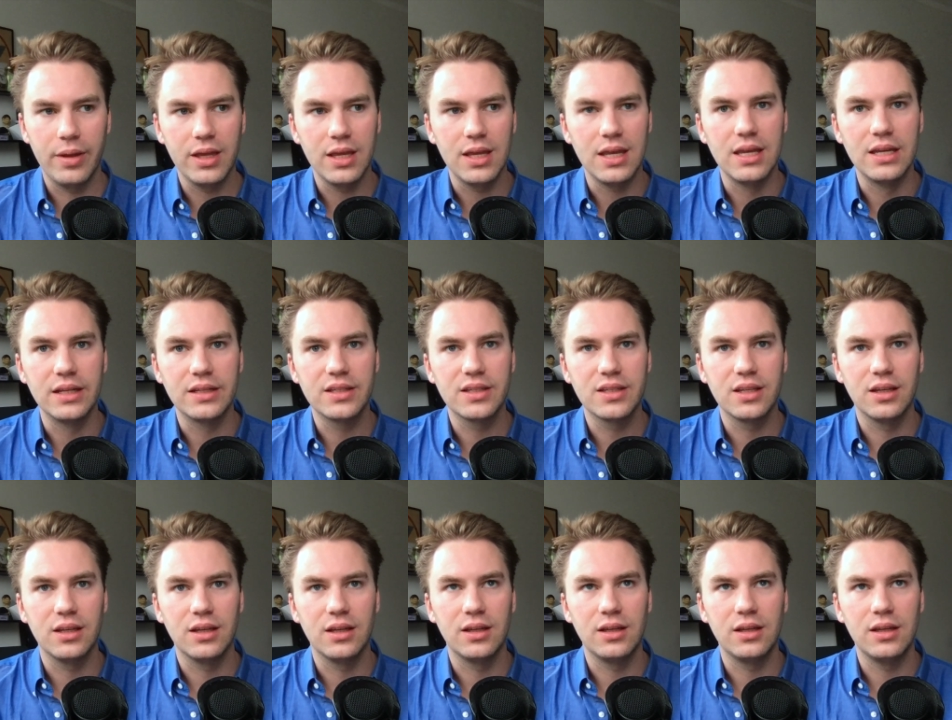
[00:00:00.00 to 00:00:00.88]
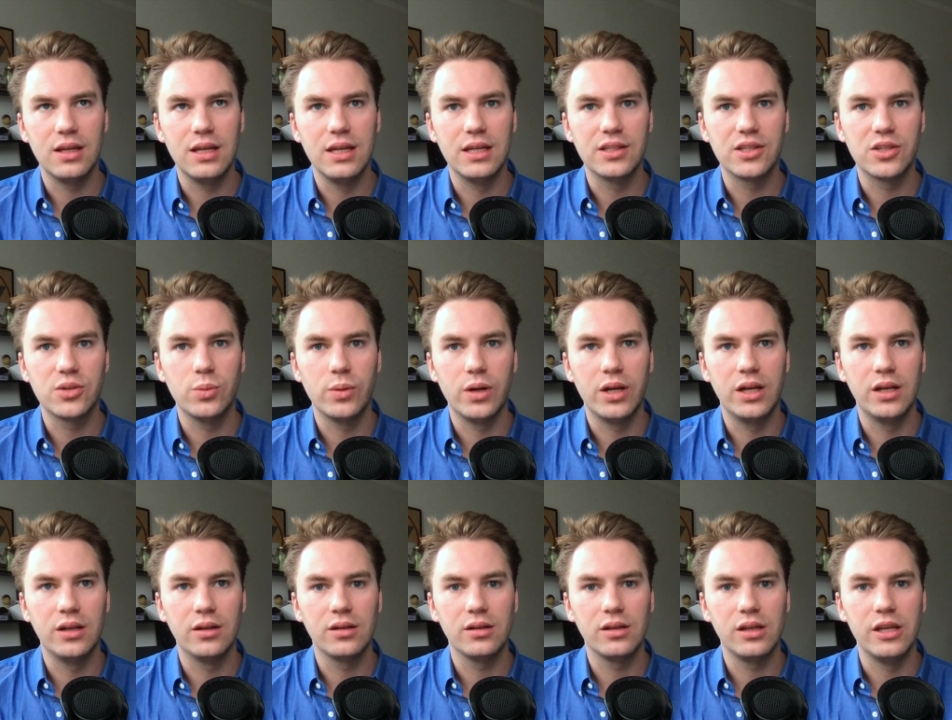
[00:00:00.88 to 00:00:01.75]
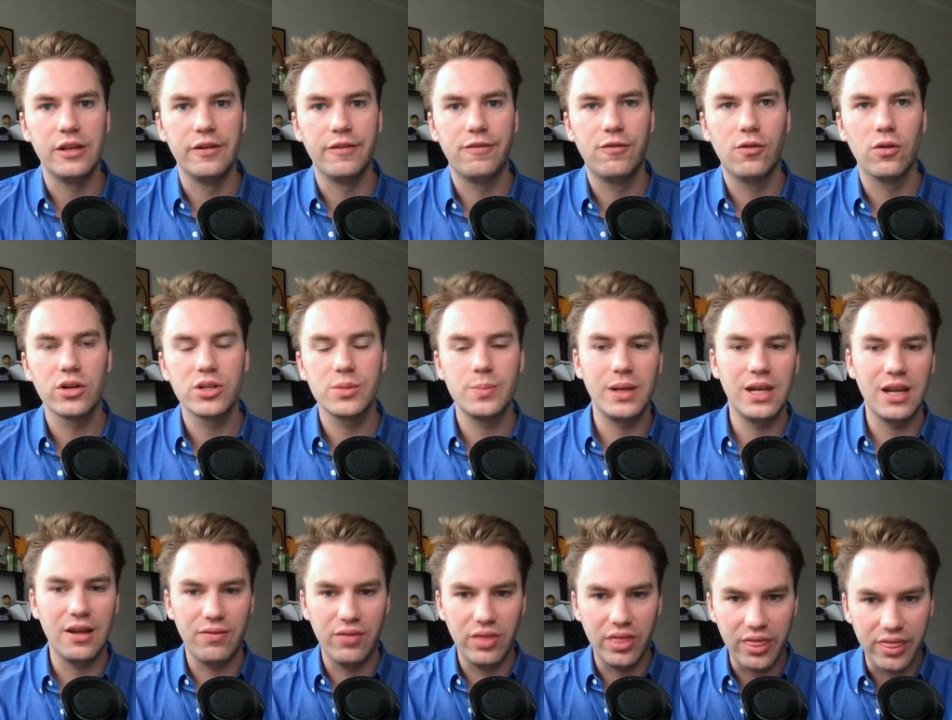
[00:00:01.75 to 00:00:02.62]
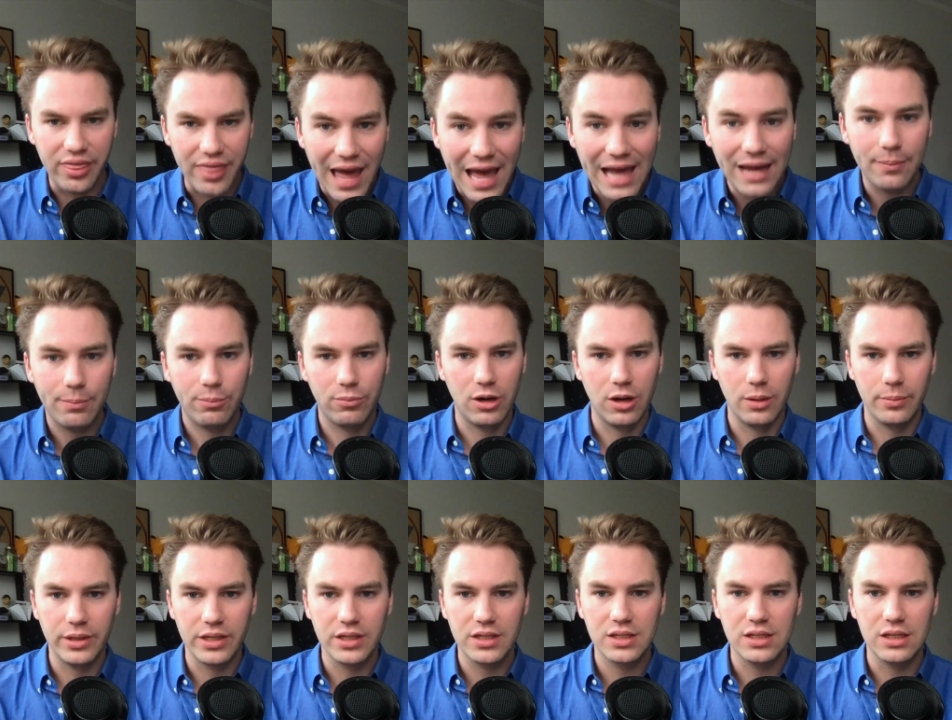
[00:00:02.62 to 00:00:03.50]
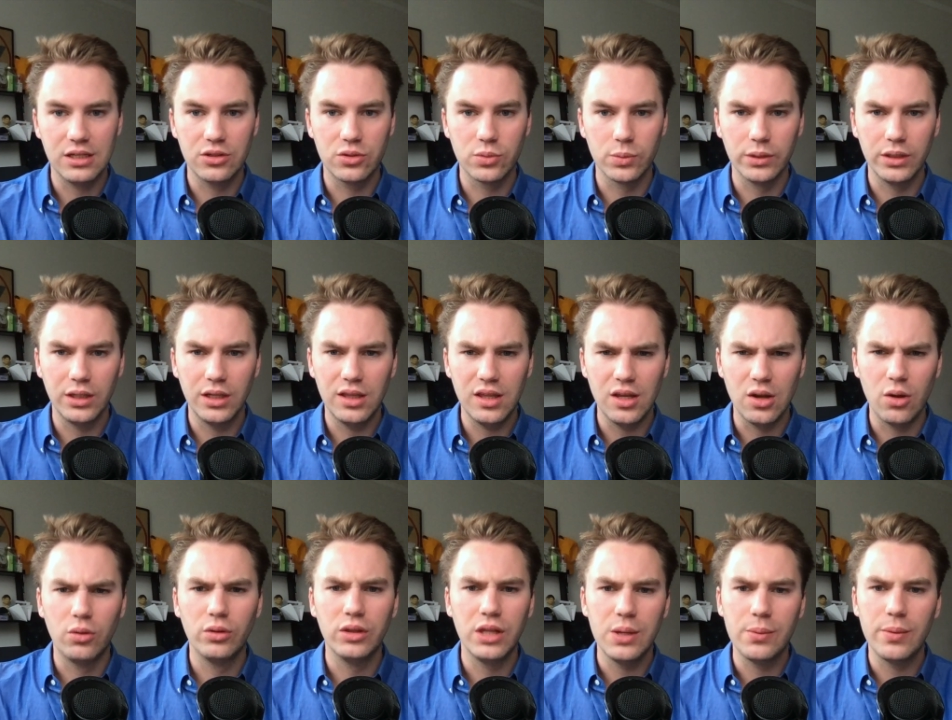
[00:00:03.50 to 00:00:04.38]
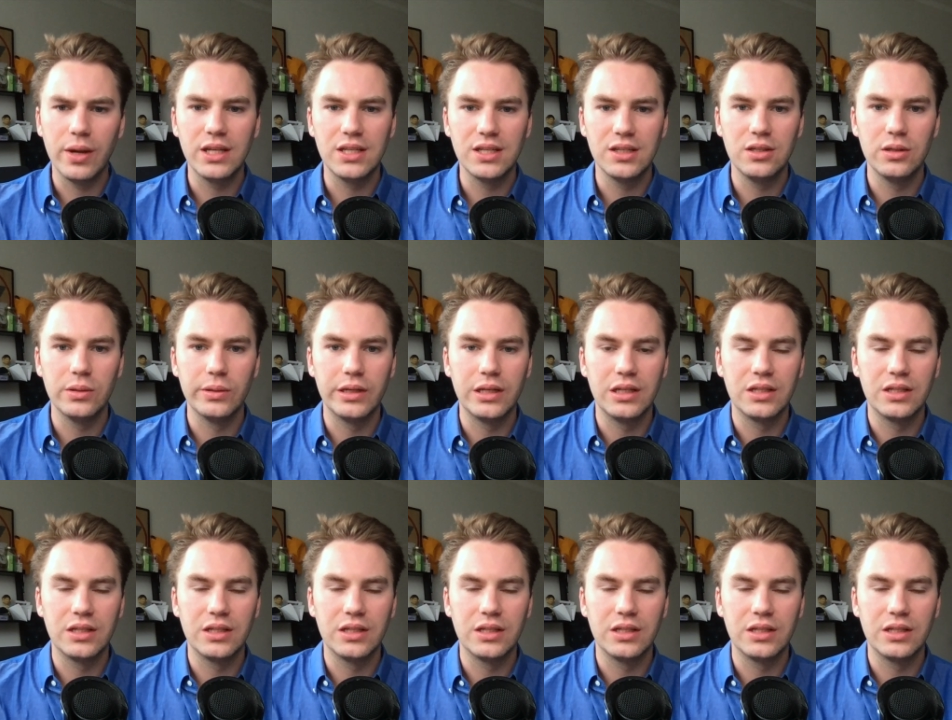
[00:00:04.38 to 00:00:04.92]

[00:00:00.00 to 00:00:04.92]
It's when enforcement of that promise is really the only way to do it.